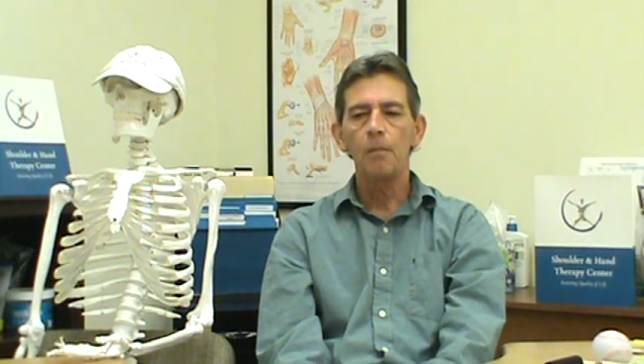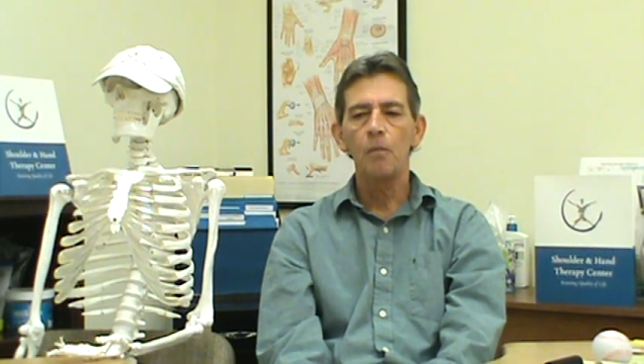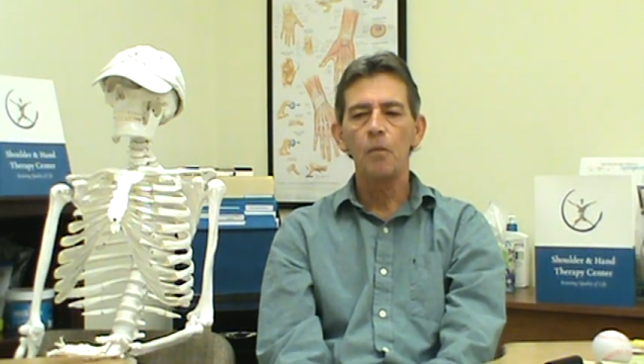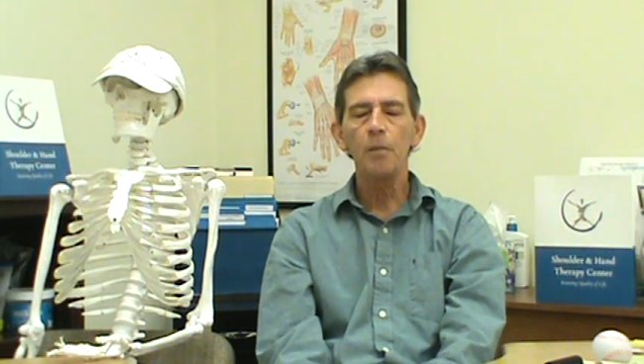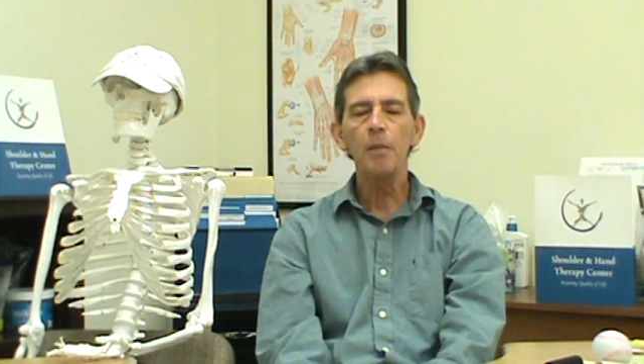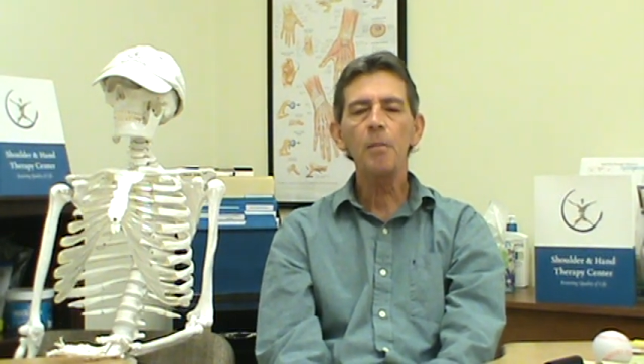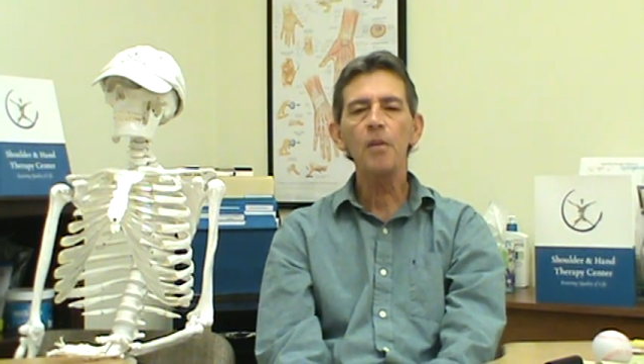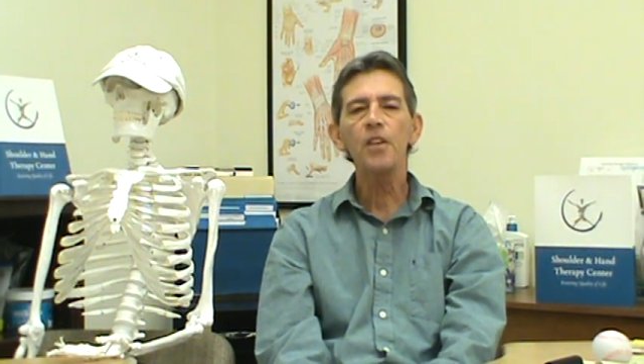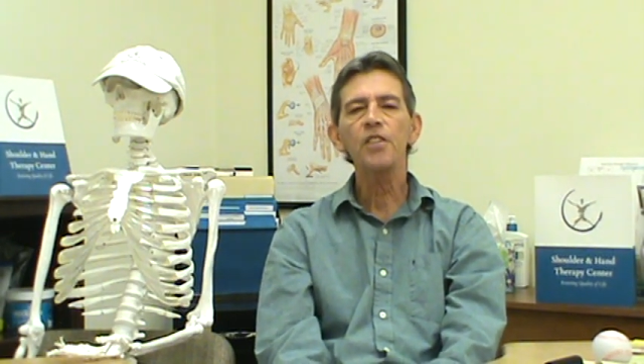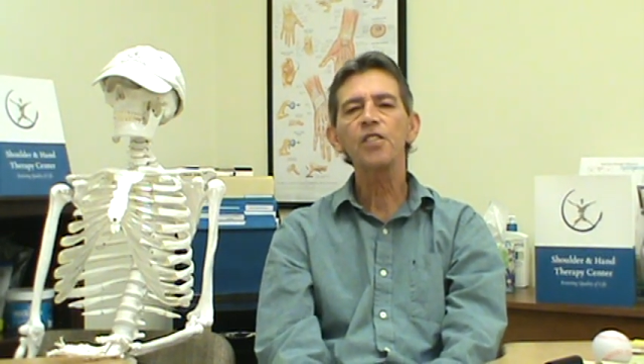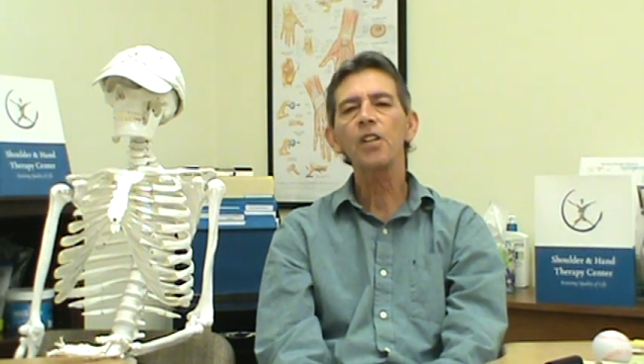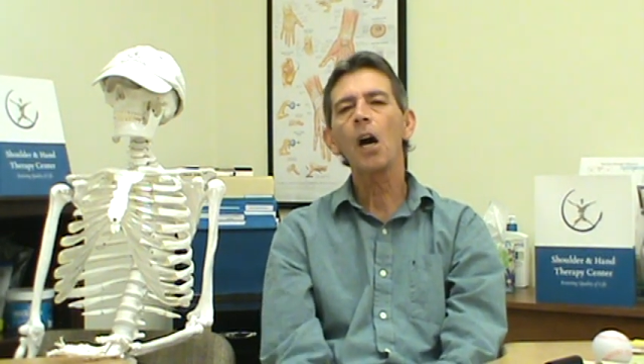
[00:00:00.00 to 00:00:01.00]
Remember
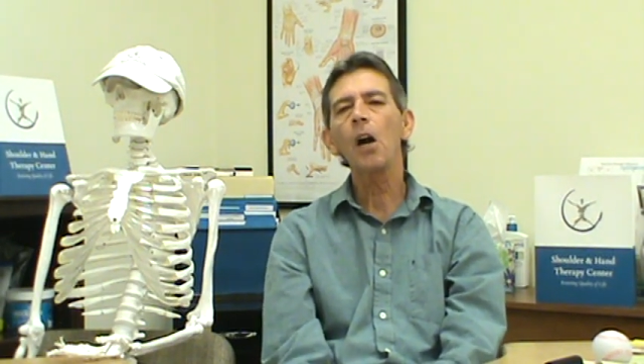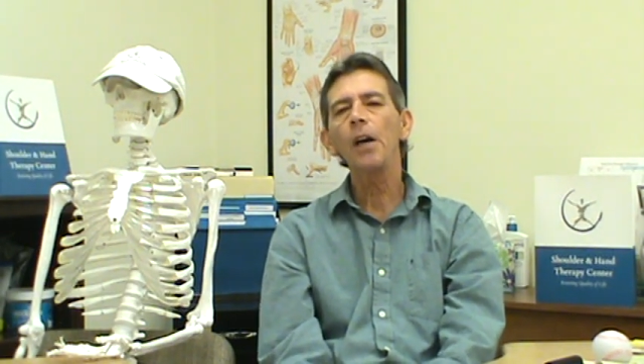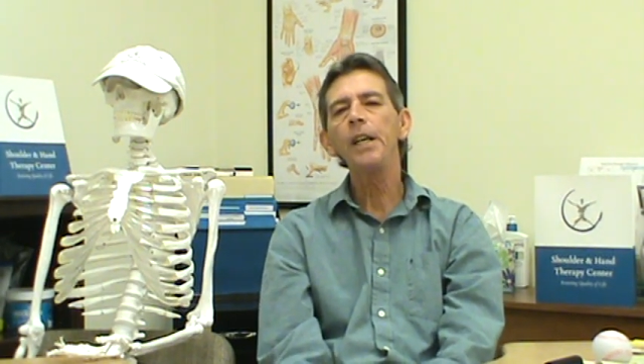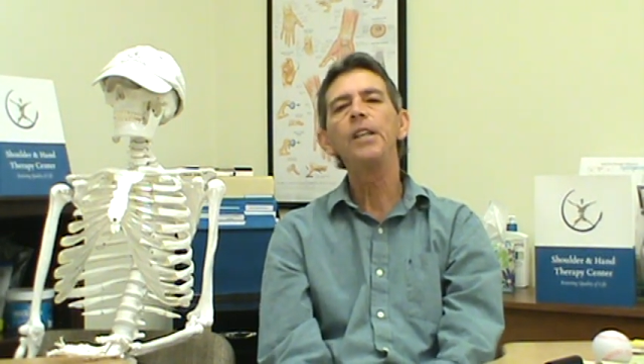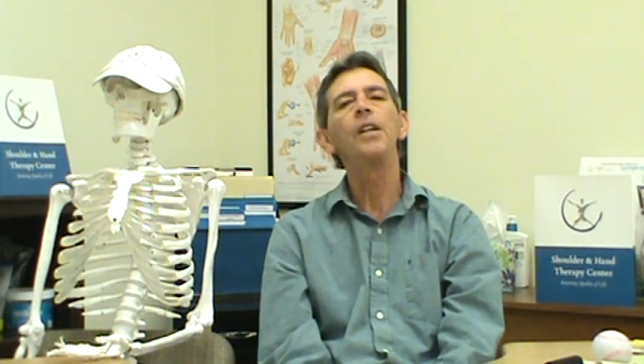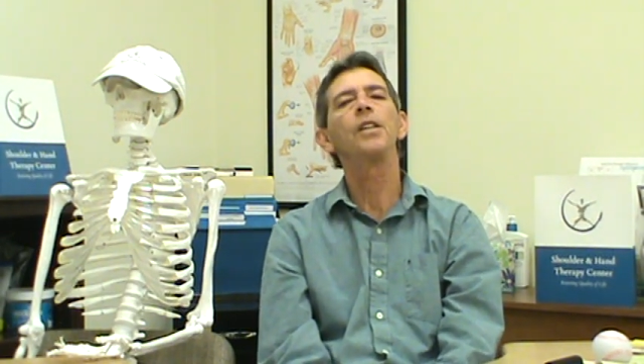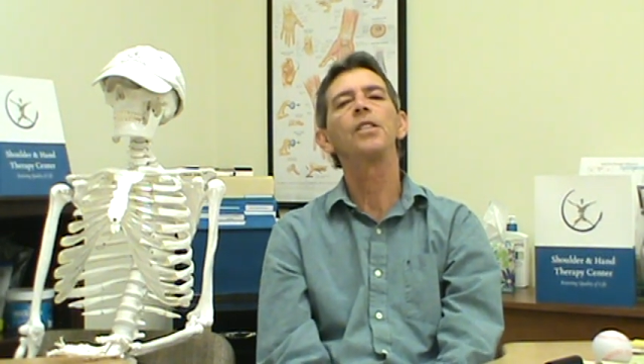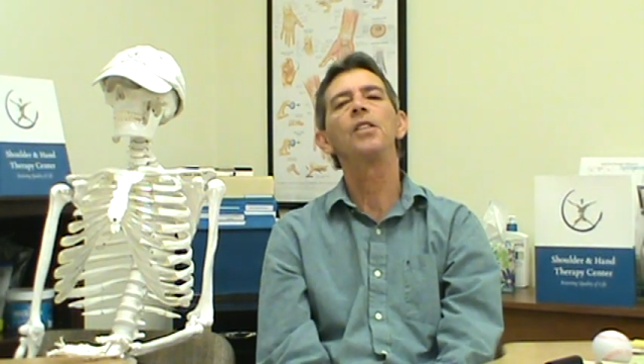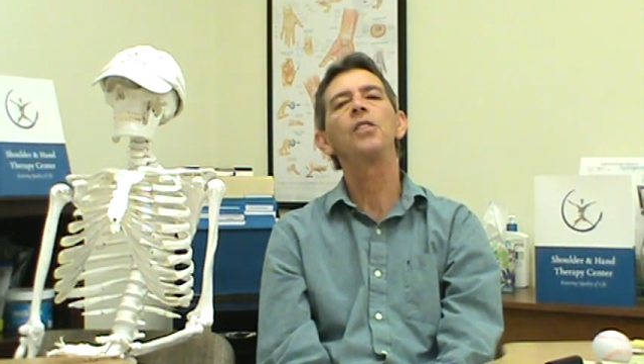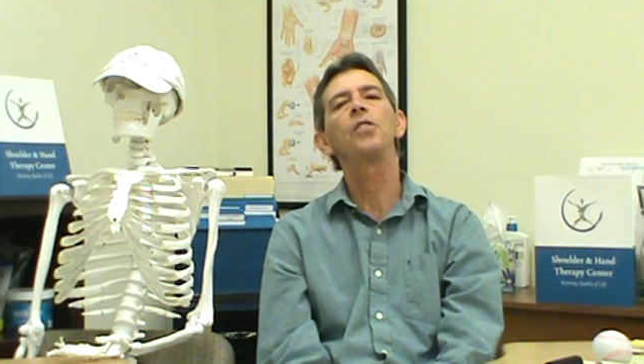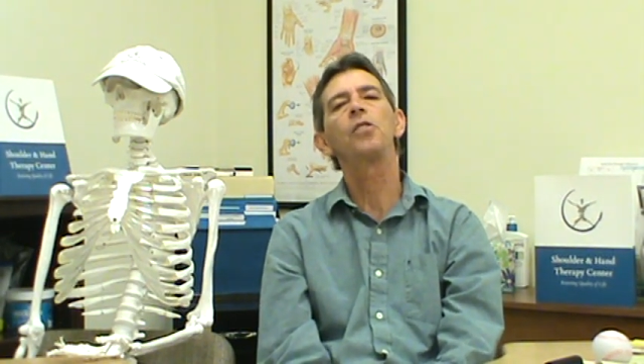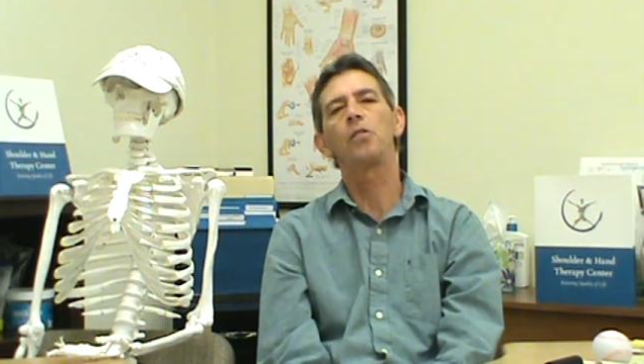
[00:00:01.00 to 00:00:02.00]
that scarring
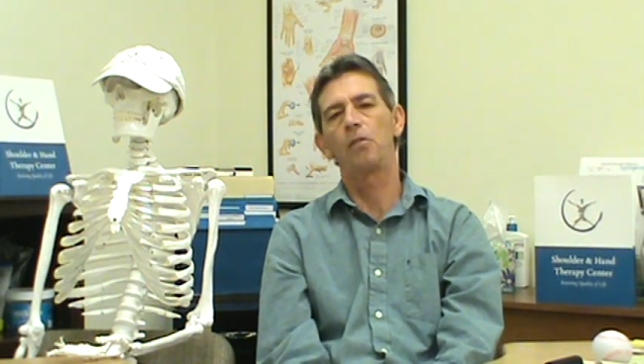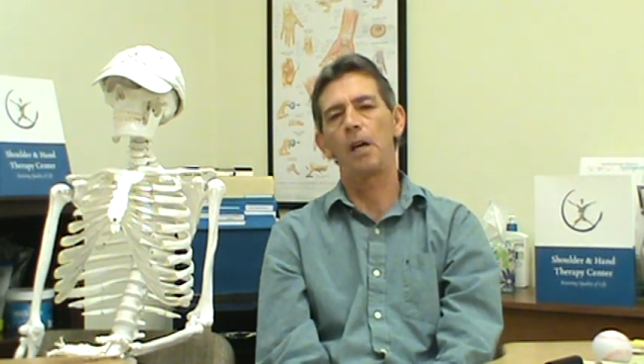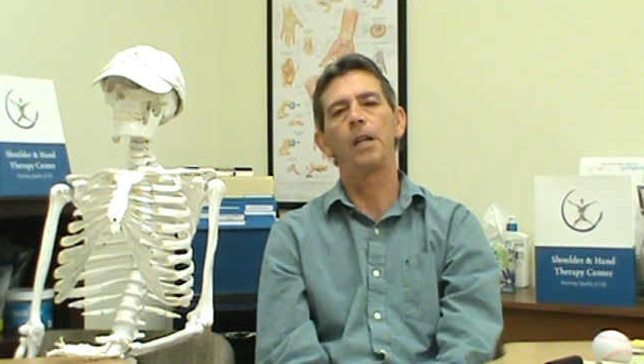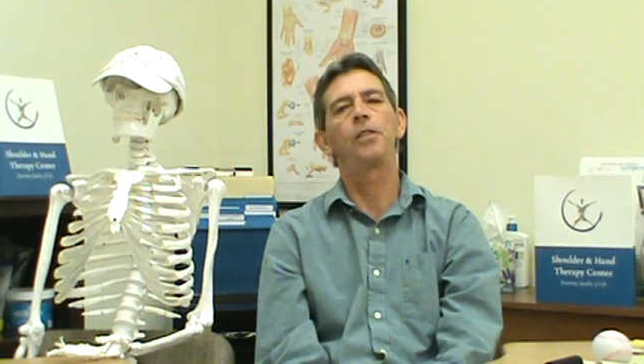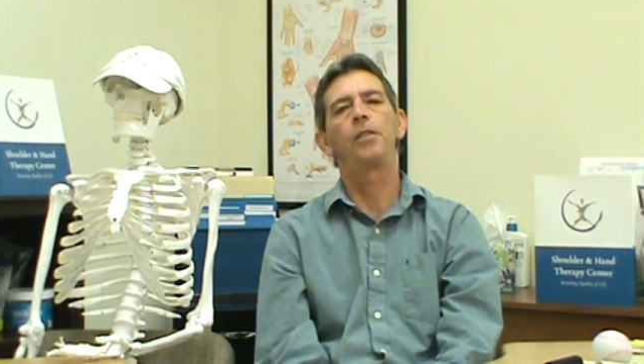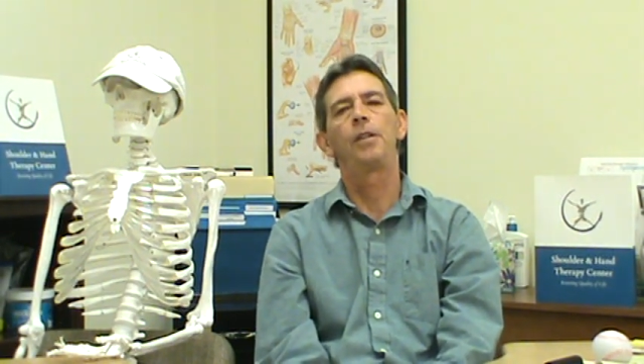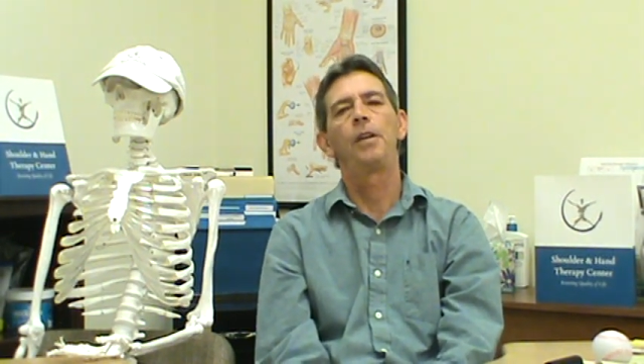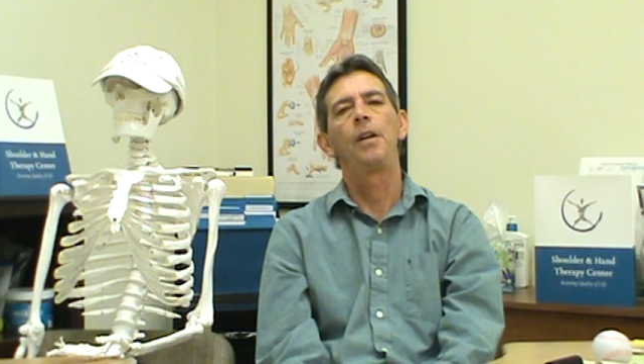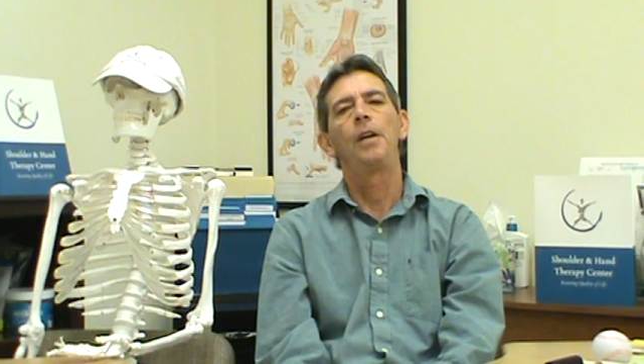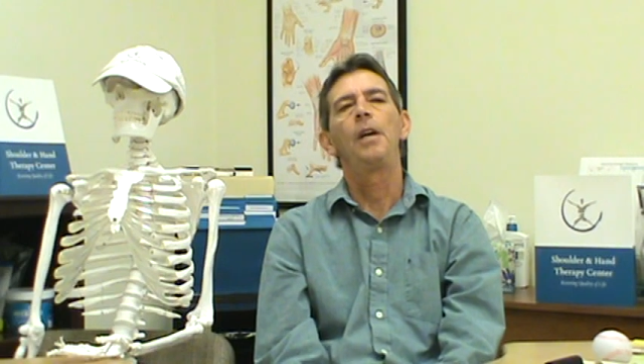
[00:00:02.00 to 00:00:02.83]
doesn't stretch.